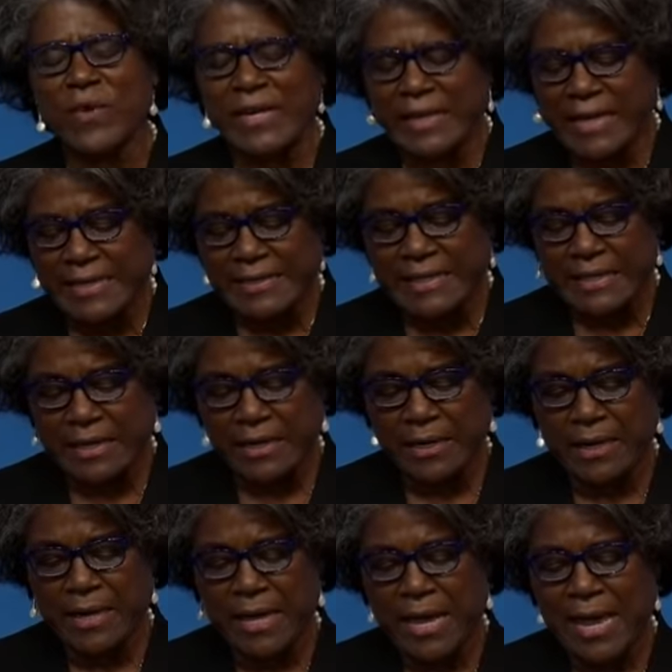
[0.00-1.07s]

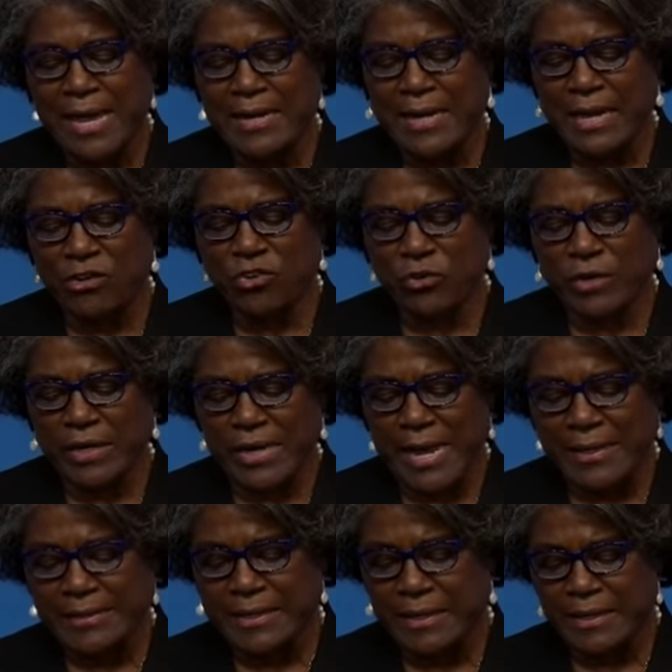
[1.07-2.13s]
unrelenting and
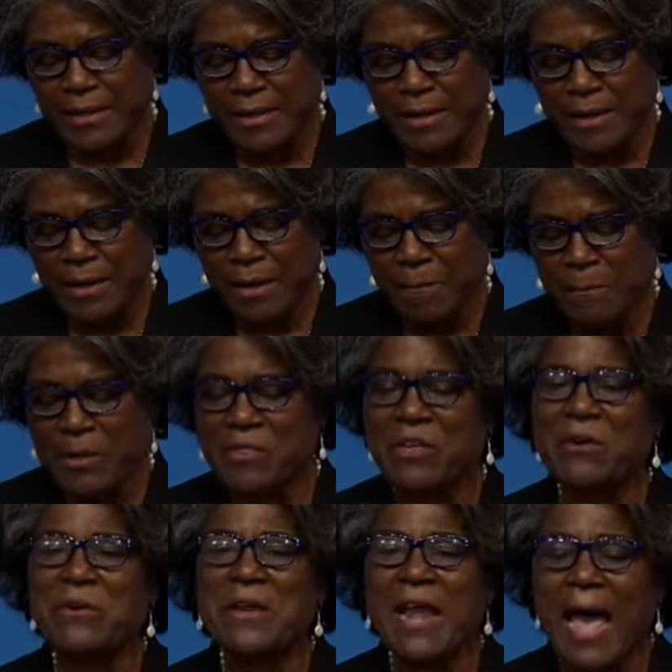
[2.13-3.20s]
interconnected,
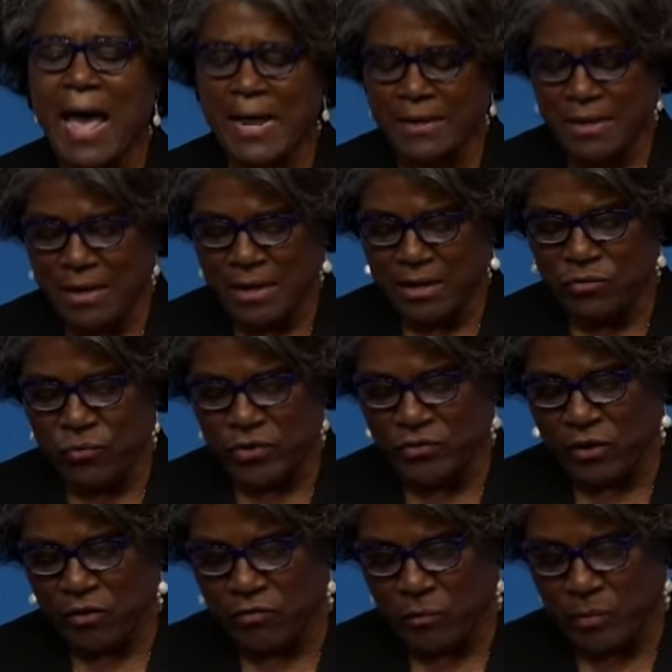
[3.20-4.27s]
but they're not
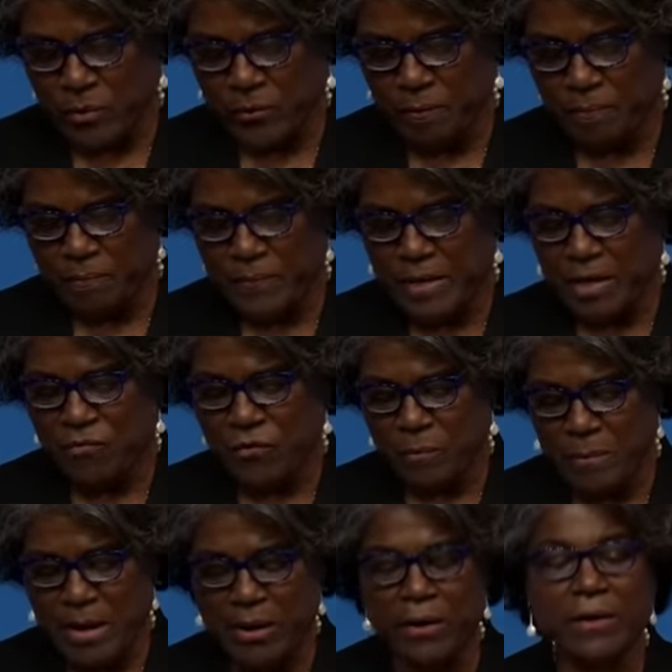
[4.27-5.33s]
unresolvable
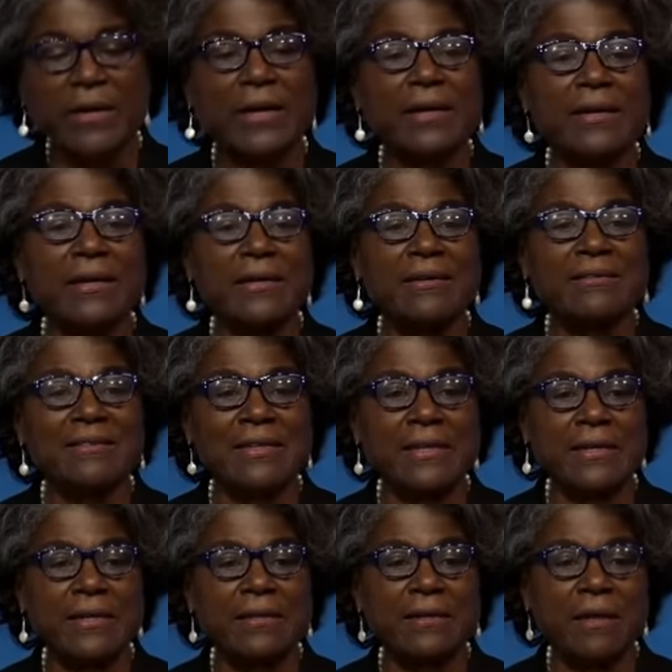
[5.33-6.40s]
if America is
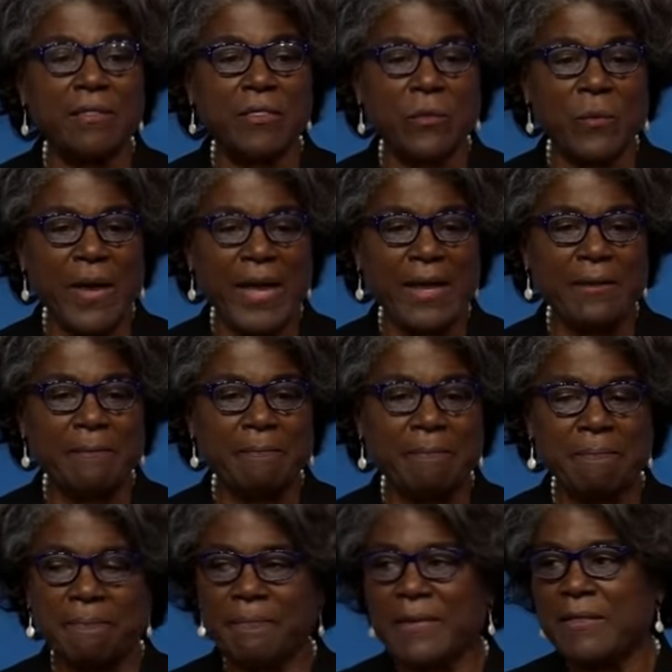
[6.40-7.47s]
leading the way.
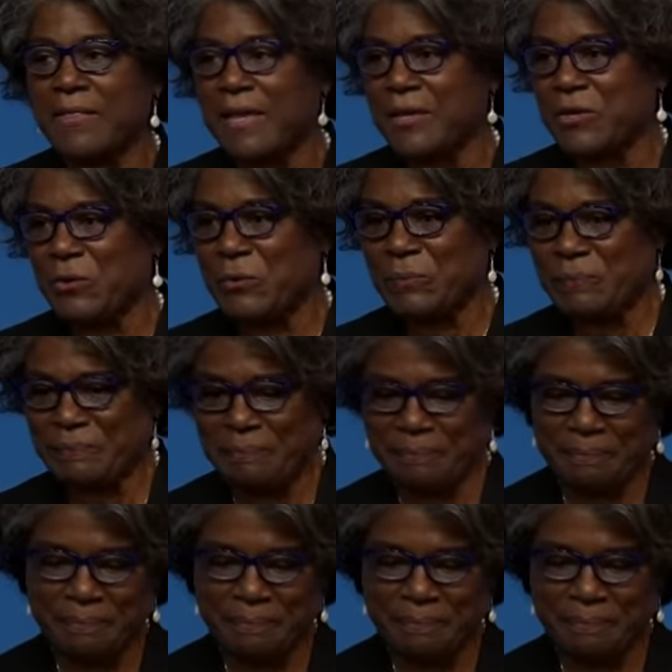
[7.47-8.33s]
Thank you.